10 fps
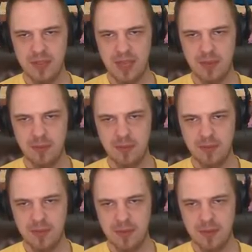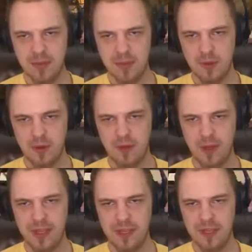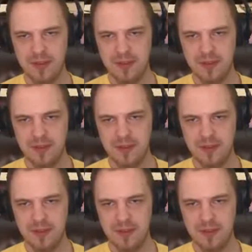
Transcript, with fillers: Damn. Or Froggy.